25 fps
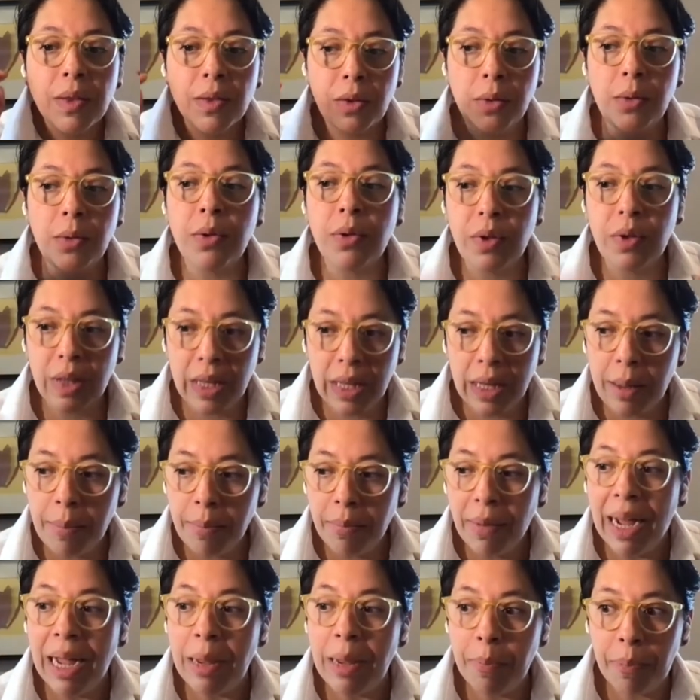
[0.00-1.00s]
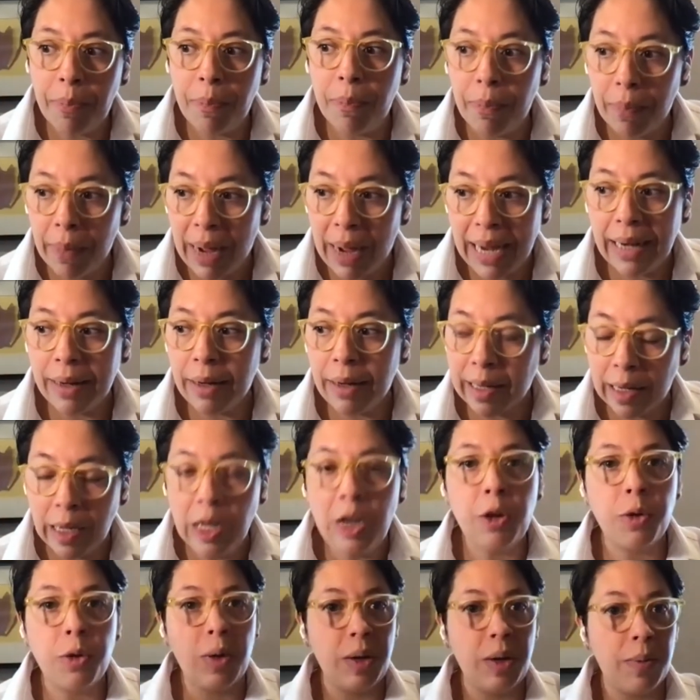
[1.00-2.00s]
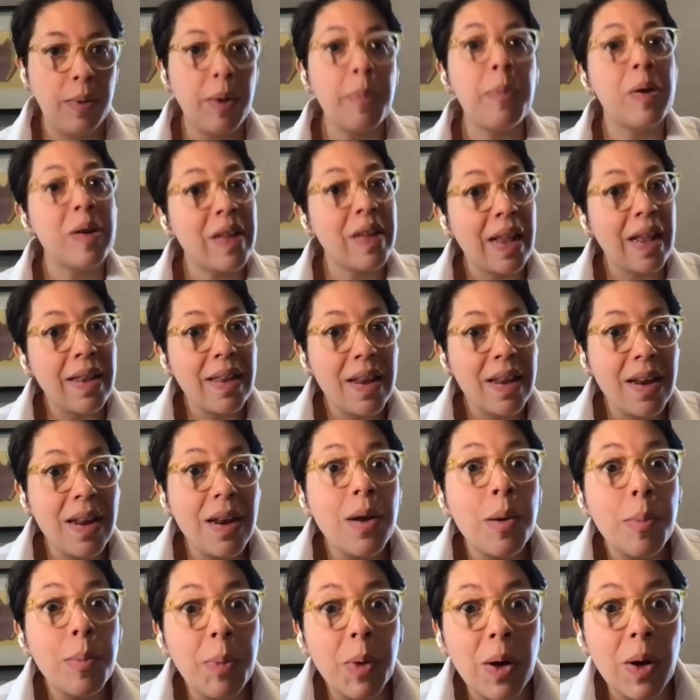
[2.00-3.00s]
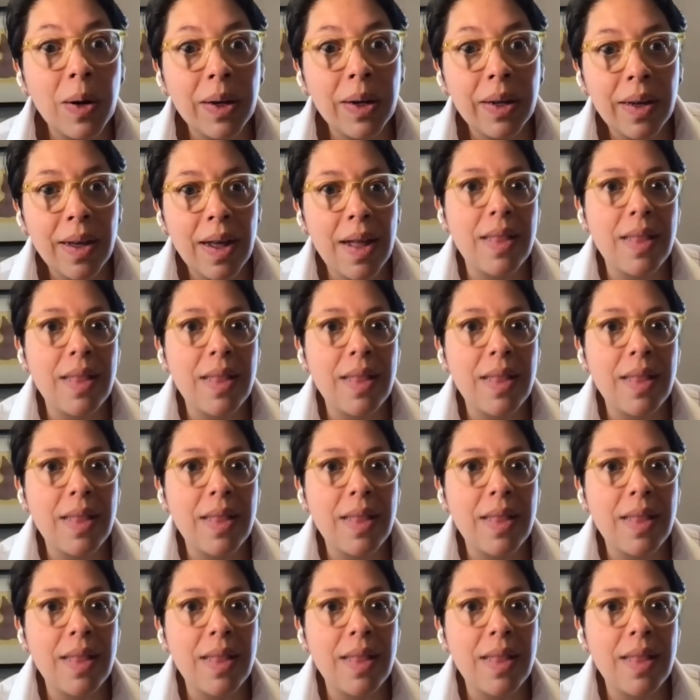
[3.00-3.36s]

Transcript: to see my my country represented in a book